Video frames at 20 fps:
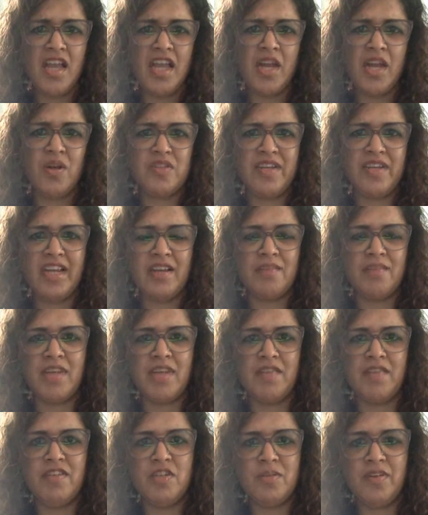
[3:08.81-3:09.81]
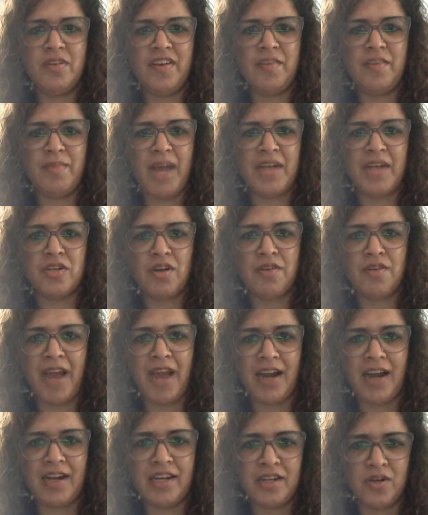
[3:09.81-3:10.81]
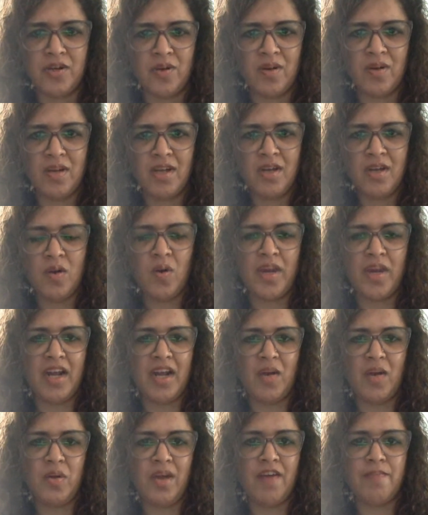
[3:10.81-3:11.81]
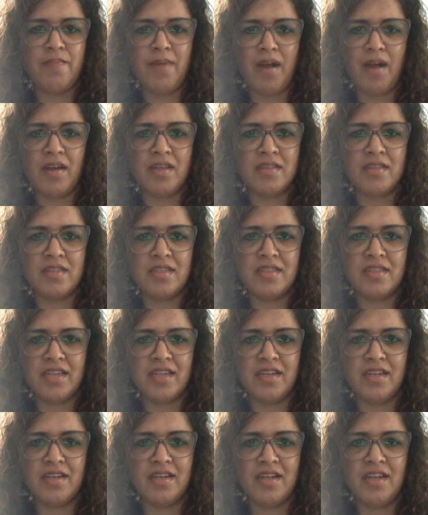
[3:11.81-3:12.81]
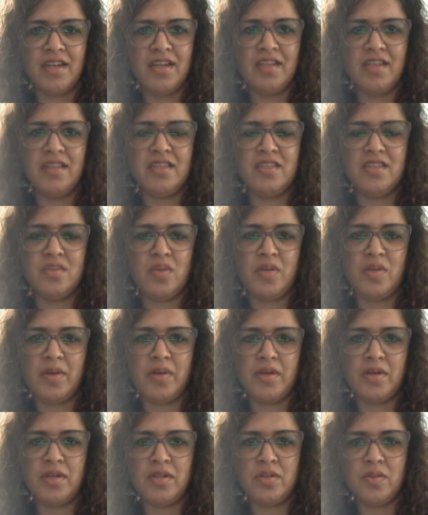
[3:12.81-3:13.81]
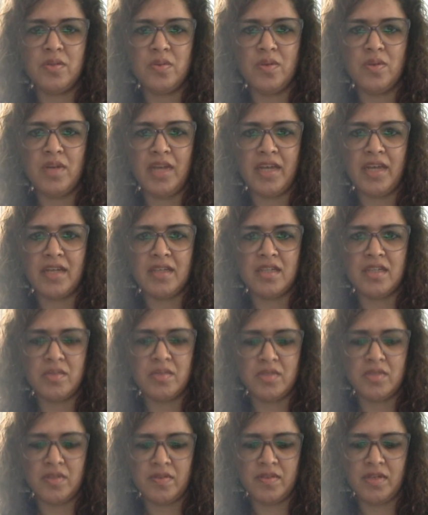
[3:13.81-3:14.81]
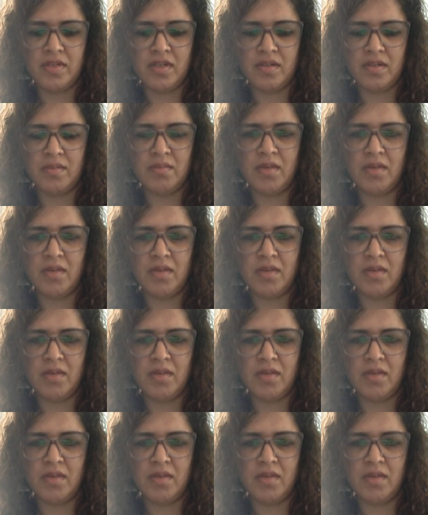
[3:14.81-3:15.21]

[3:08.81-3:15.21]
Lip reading: It was given to me very matter of factly, okay, now you have Parkinson's and this is what you're going to do, like in terms of the